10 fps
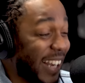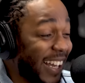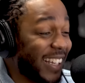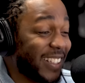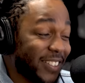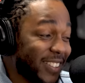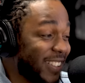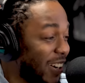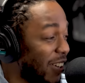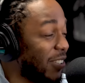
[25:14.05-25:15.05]
Like,
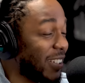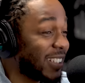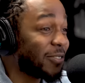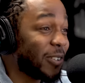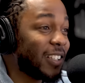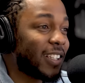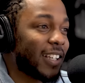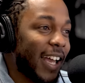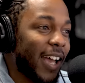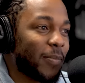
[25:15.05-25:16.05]
yo, this really can
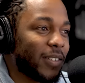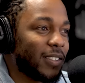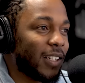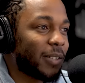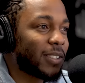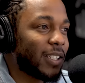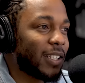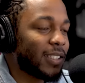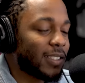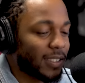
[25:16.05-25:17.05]
happen. You know what I'm
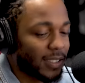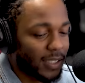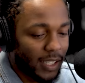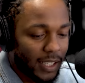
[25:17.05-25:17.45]
saying? This is